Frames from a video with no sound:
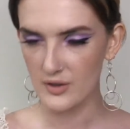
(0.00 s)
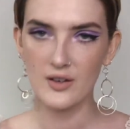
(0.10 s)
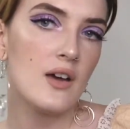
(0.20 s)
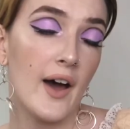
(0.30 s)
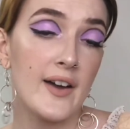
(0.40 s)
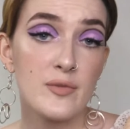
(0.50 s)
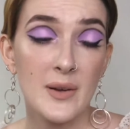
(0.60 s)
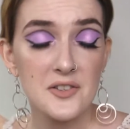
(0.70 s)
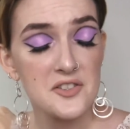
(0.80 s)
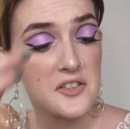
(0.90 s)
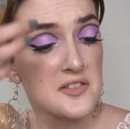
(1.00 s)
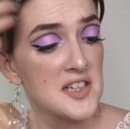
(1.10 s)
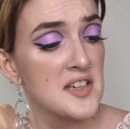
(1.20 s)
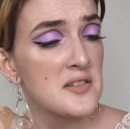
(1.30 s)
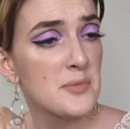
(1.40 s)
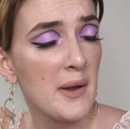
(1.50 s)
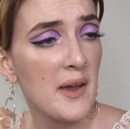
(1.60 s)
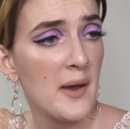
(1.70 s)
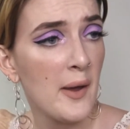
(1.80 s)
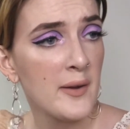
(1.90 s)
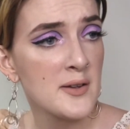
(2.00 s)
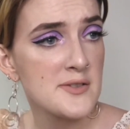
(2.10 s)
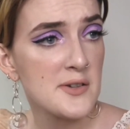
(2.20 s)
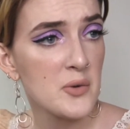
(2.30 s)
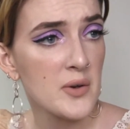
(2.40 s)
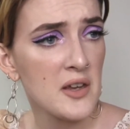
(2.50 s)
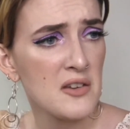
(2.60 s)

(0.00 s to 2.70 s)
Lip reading: I've managed to tease my hair into a